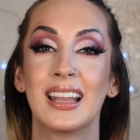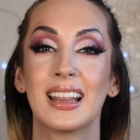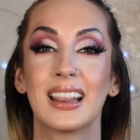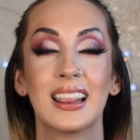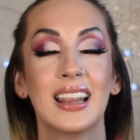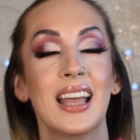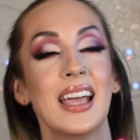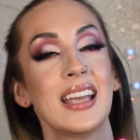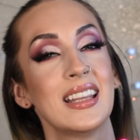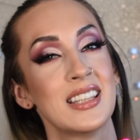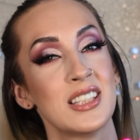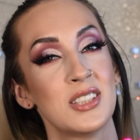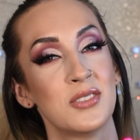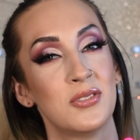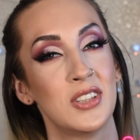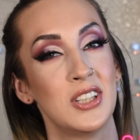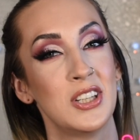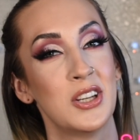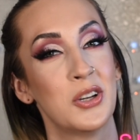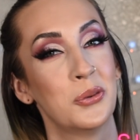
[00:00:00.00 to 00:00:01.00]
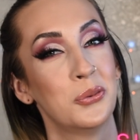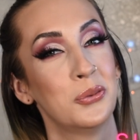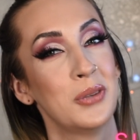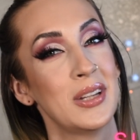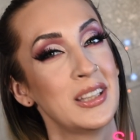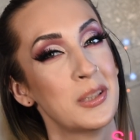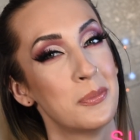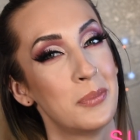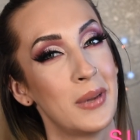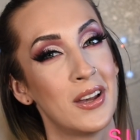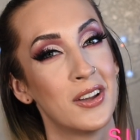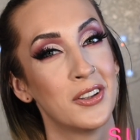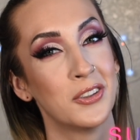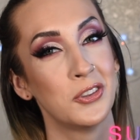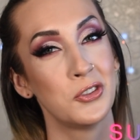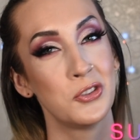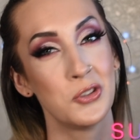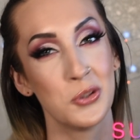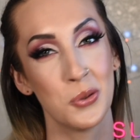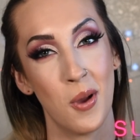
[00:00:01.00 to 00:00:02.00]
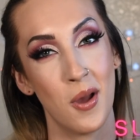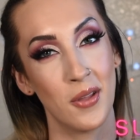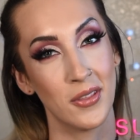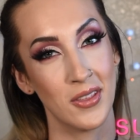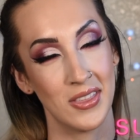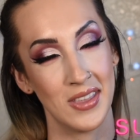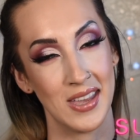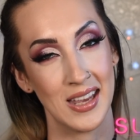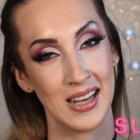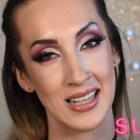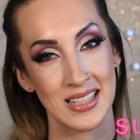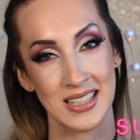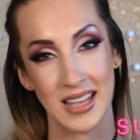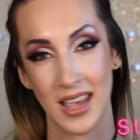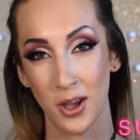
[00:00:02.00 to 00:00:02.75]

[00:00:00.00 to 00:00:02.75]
Like this video, ring the bell, do all the things.